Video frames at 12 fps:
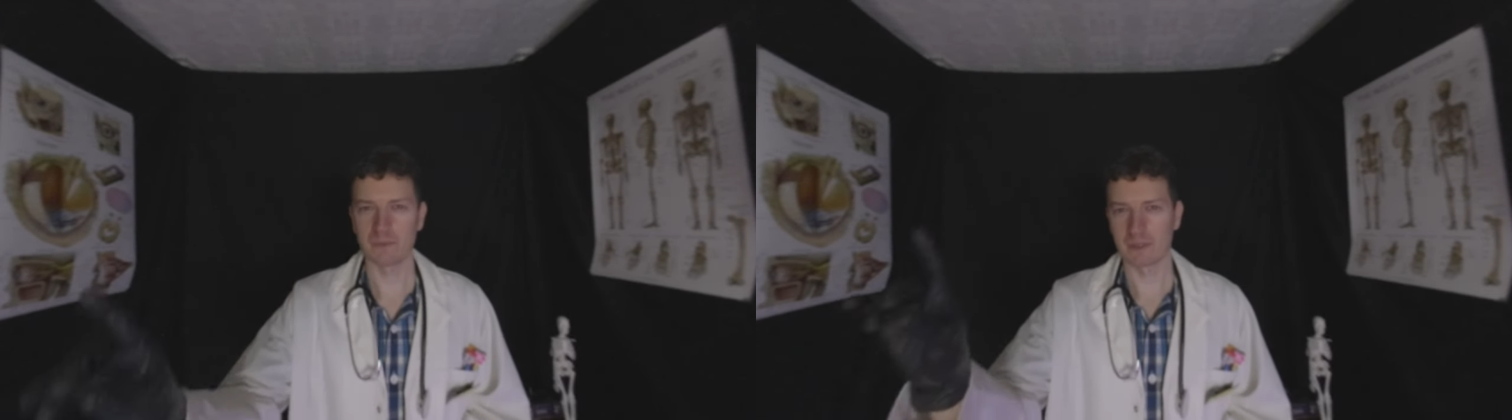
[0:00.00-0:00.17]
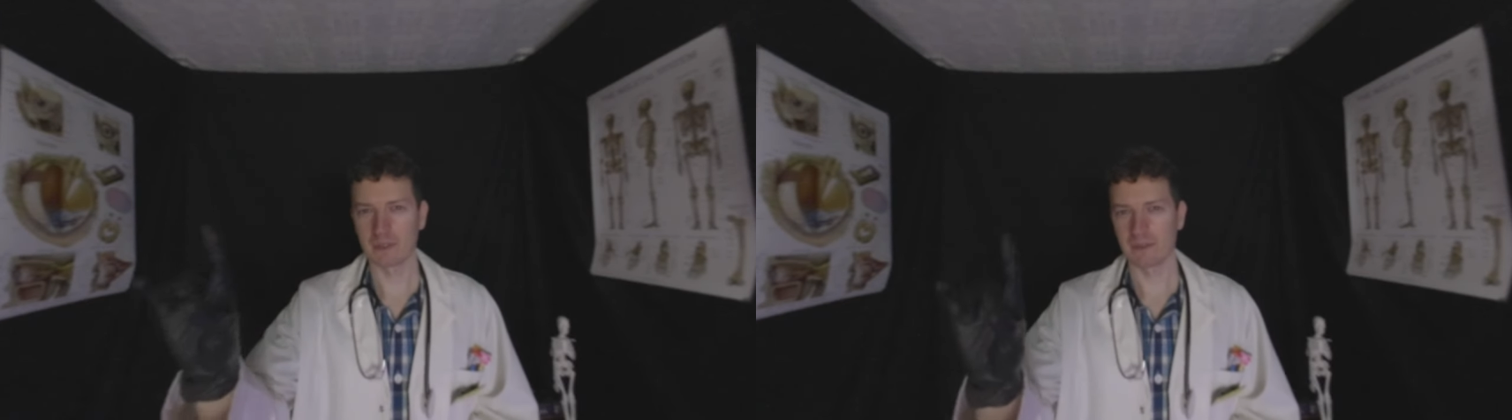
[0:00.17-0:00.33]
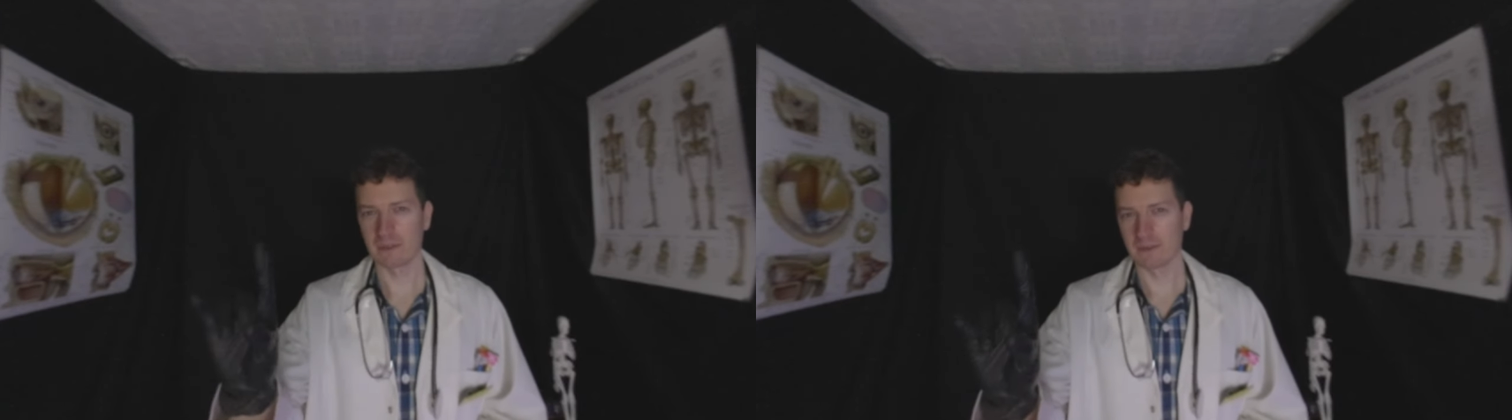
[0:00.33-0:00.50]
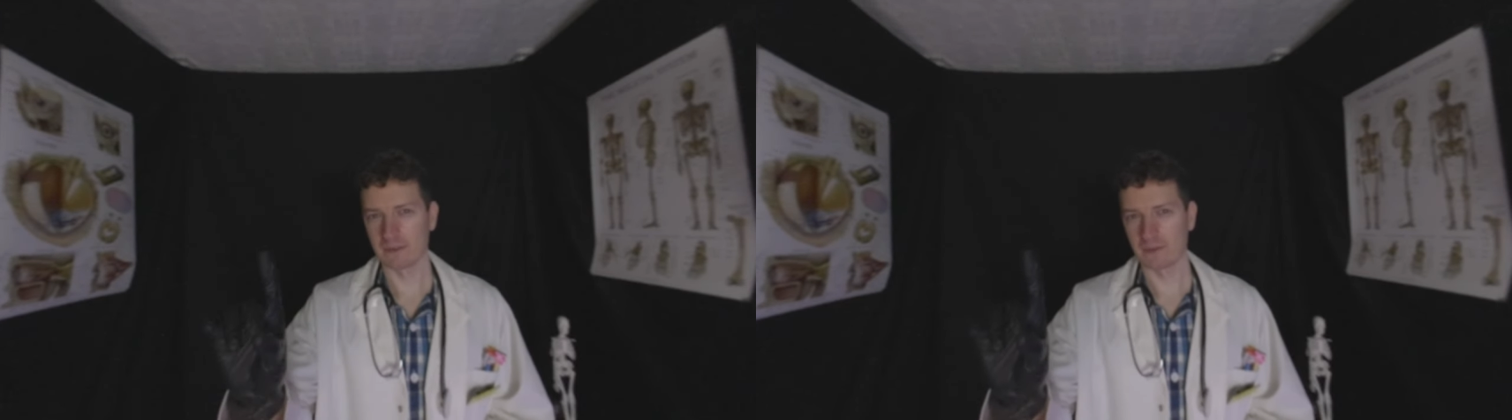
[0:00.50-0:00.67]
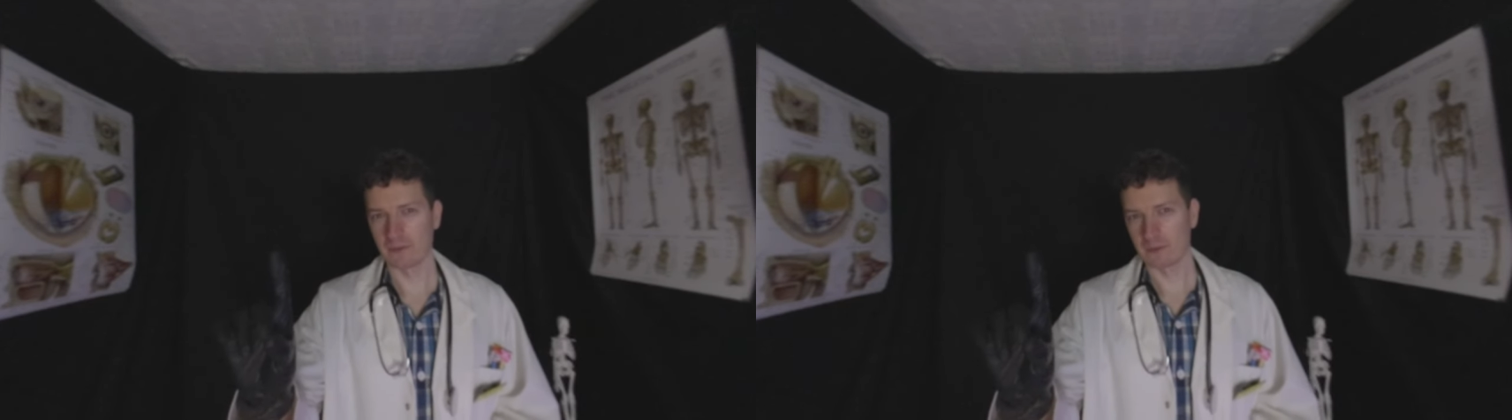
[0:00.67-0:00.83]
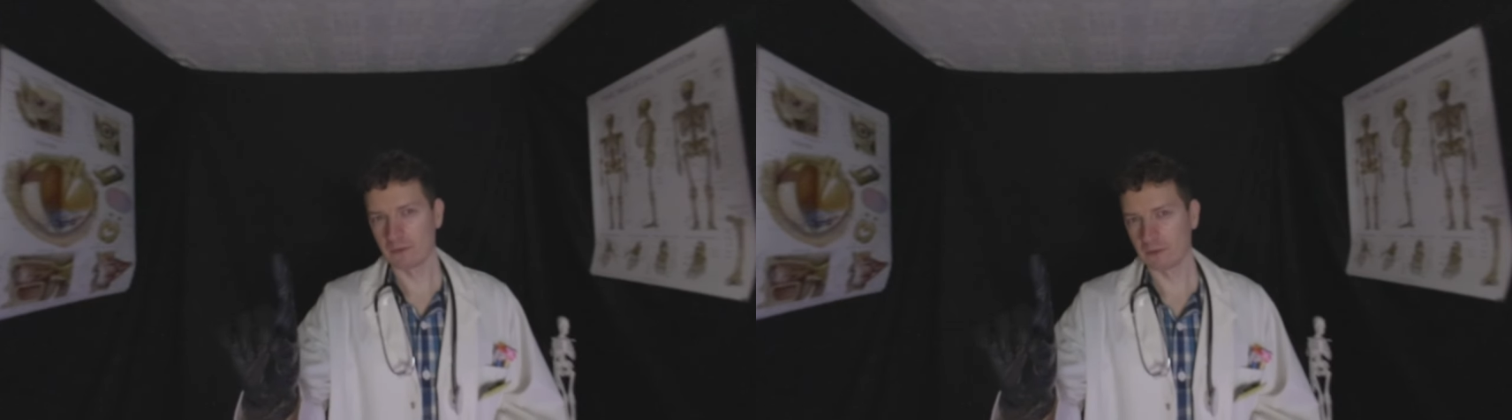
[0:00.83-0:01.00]
we go then. So
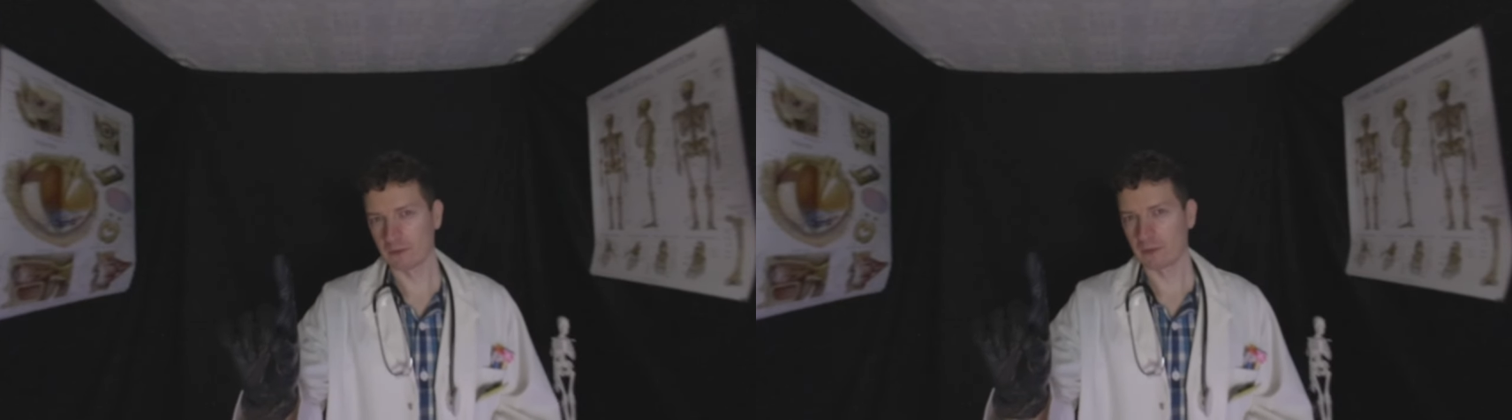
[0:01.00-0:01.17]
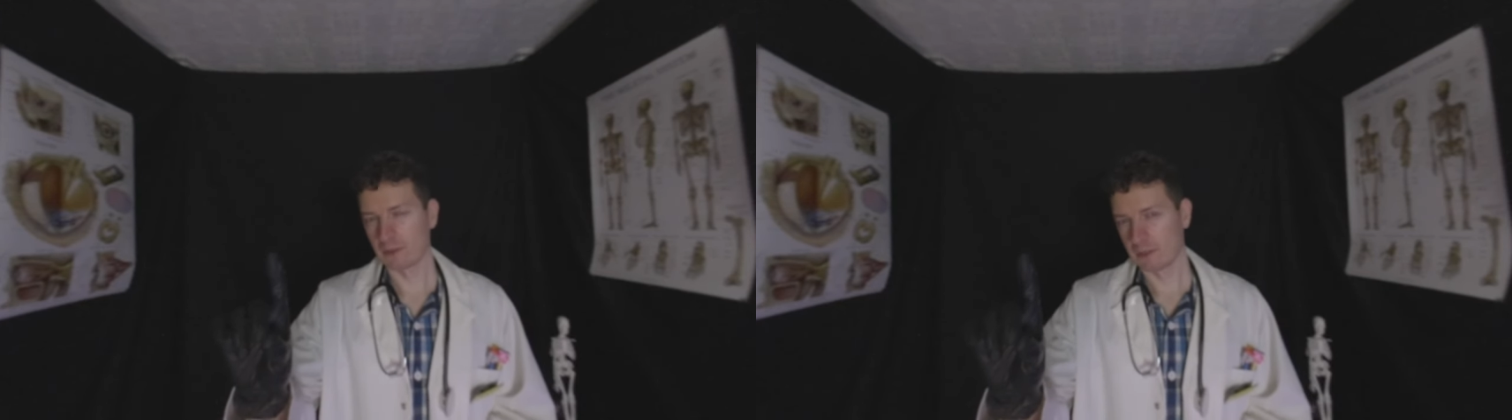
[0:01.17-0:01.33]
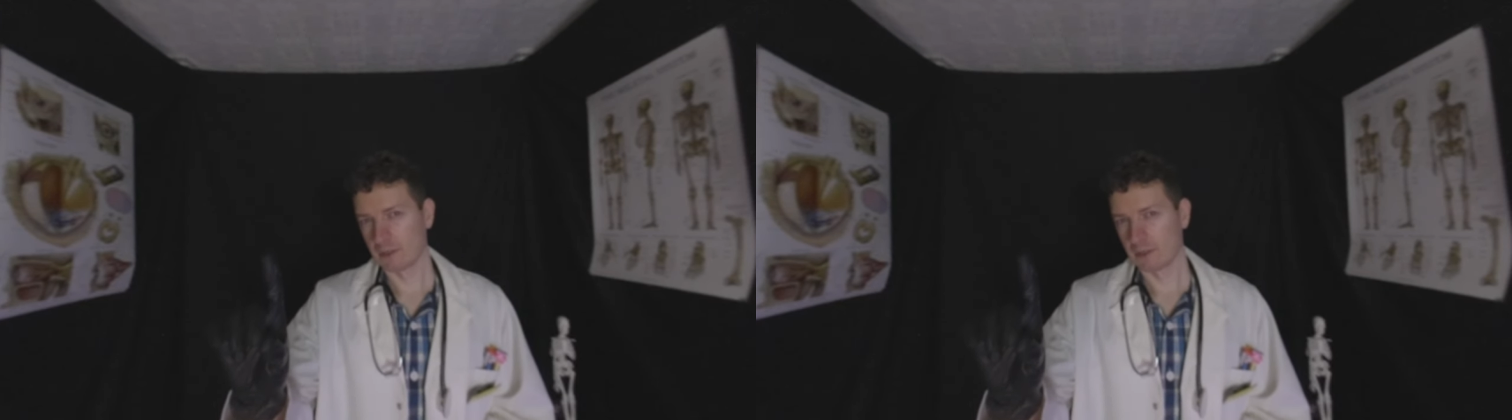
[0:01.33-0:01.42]
if you can look,